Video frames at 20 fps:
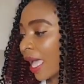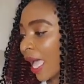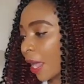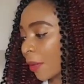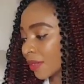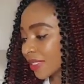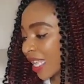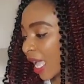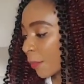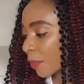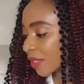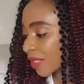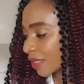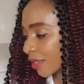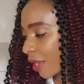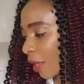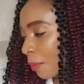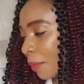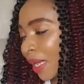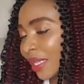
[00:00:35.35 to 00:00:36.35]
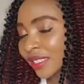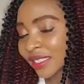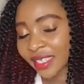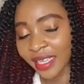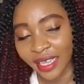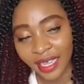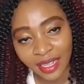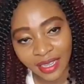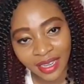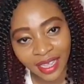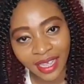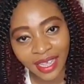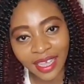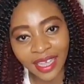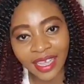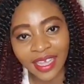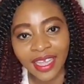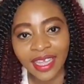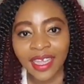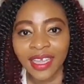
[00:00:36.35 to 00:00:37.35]
I was happy to come back to
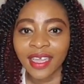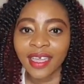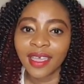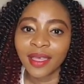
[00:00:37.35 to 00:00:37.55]
LA,